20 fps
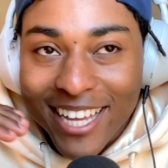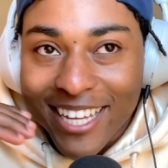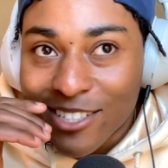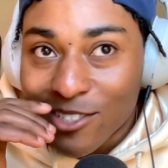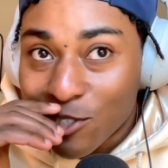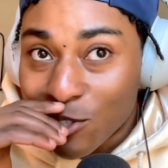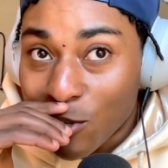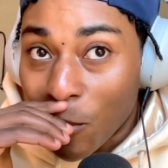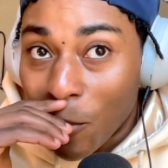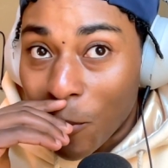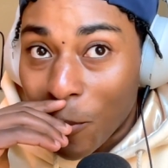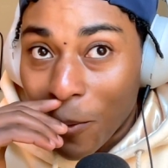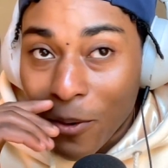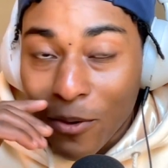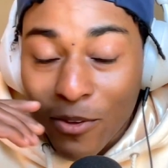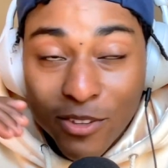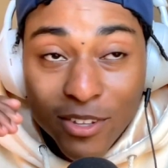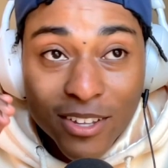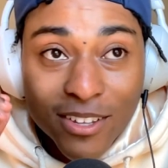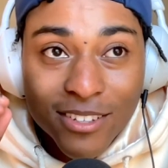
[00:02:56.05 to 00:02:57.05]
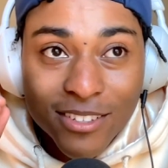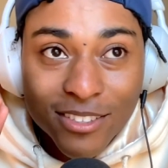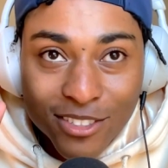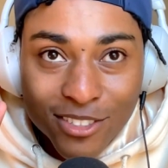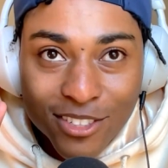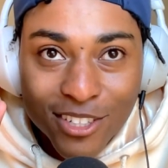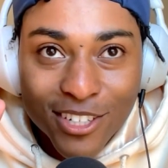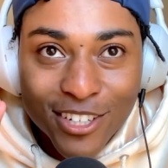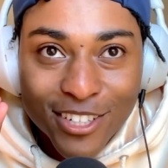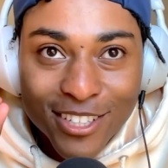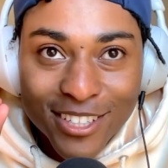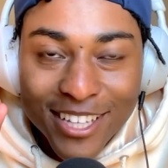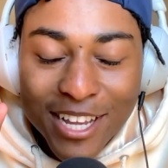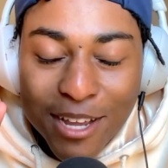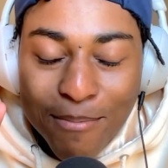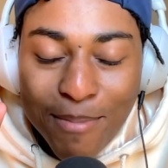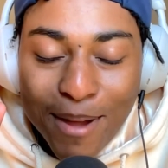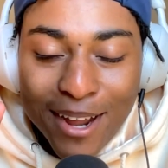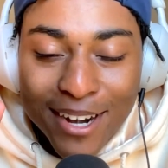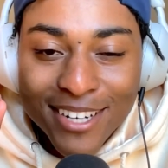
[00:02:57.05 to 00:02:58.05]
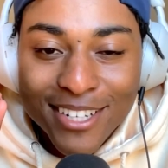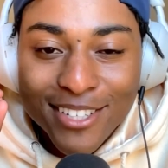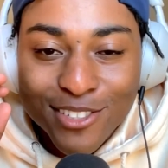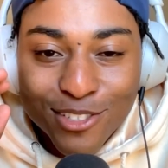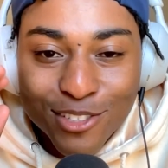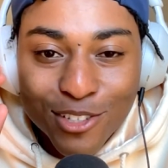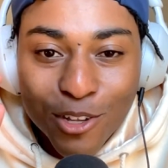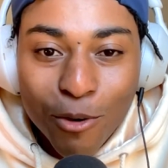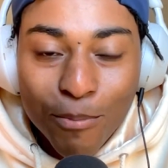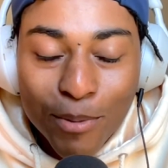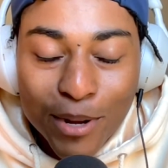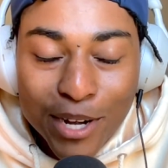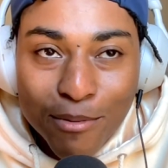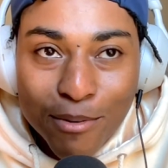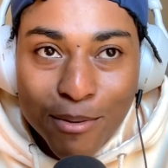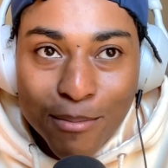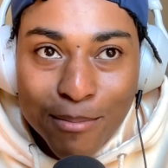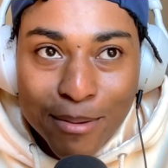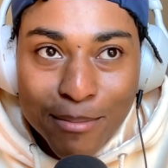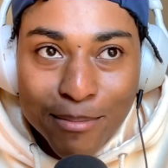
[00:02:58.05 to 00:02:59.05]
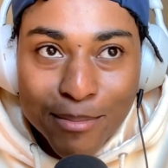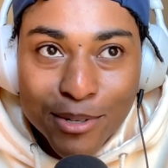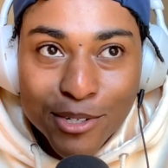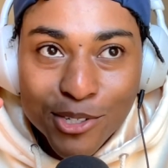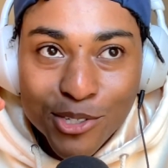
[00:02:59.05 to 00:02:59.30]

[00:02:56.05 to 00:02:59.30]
so the good thing about it is nobody remembers,